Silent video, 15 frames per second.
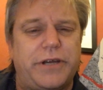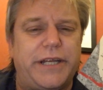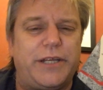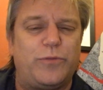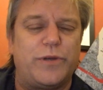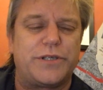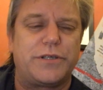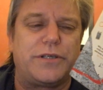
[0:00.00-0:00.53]

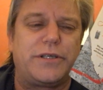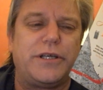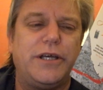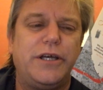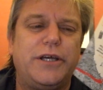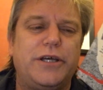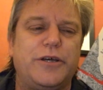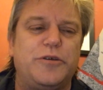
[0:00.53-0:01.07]
training wizard
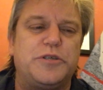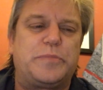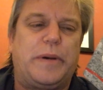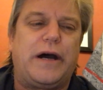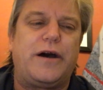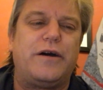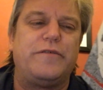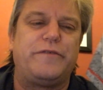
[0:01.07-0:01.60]
who's
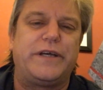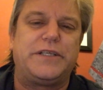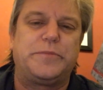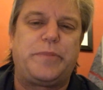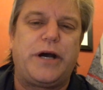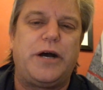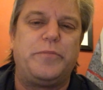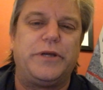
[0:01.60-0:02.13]
part of a
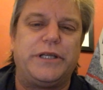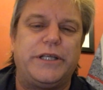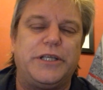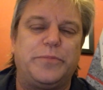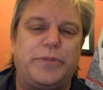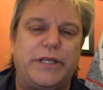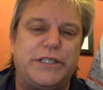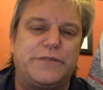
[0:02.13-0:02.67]
department
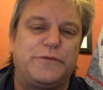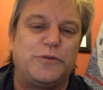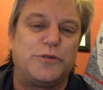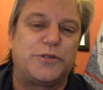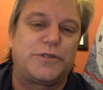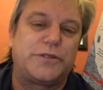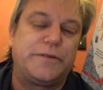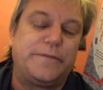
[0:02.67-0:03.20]
in the police
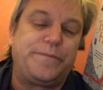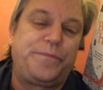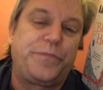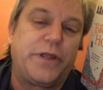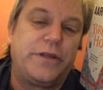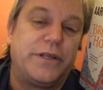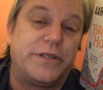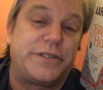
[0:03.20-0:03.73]
force
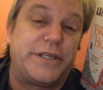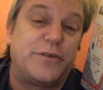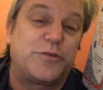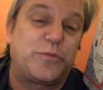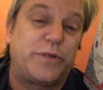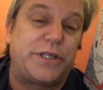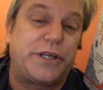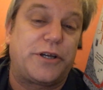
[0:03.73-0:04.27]
that
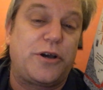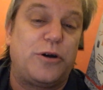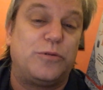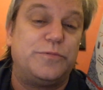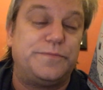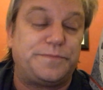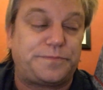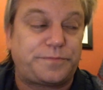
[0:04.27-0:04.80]
deals with the
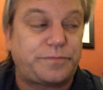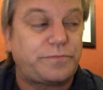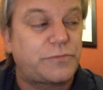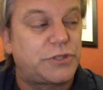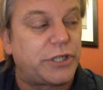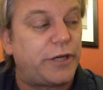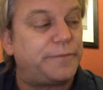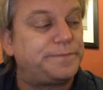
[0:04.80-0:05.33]
occult.
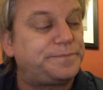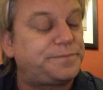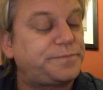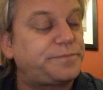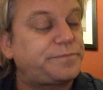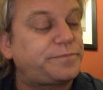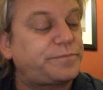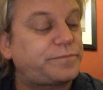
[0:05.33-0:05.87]
So
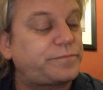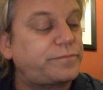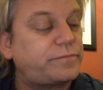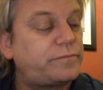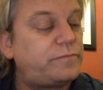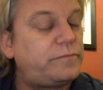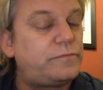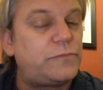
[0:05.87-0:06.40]

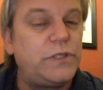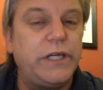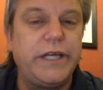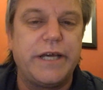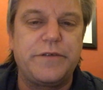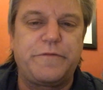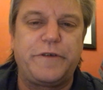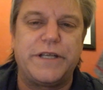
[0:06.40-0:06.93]

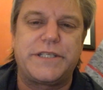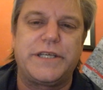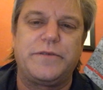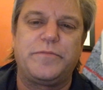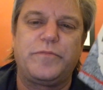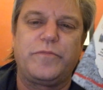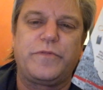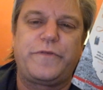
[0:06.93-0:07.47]
yeah, it fits
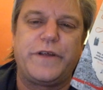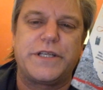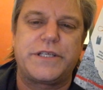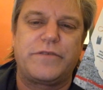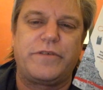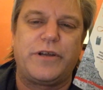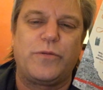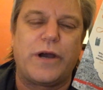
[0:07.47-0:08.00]
it
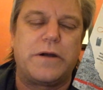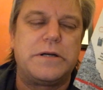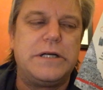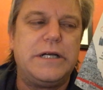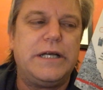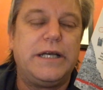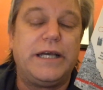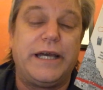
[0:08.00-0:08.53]
really well,
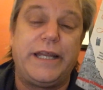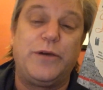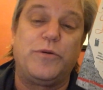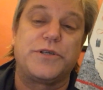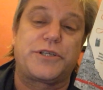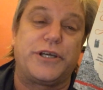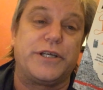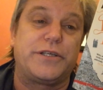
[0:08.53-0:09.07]
and it
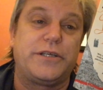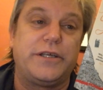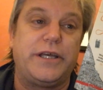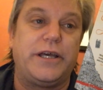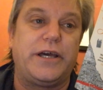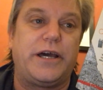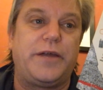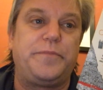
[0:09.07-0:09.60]
was good.
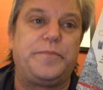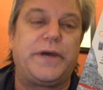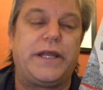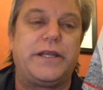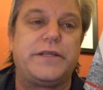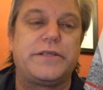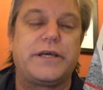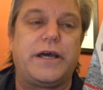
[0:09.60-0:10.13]

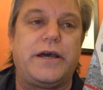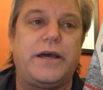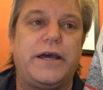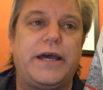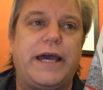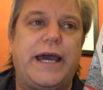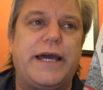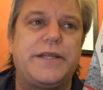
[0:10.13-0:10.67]

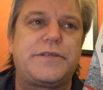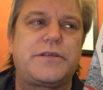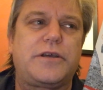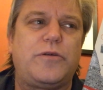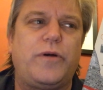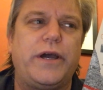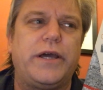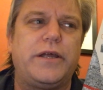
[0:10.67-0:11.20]
Had
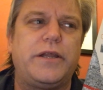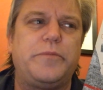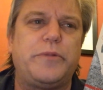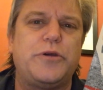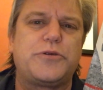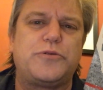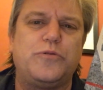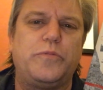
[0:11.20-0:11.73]
quite an
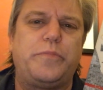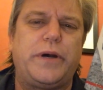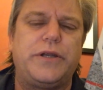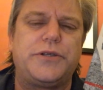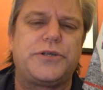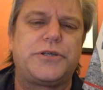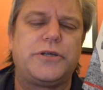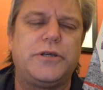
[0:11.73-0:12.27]
emotional
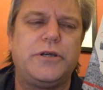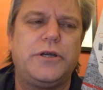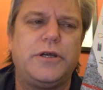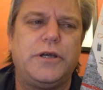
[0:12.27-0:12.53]
punch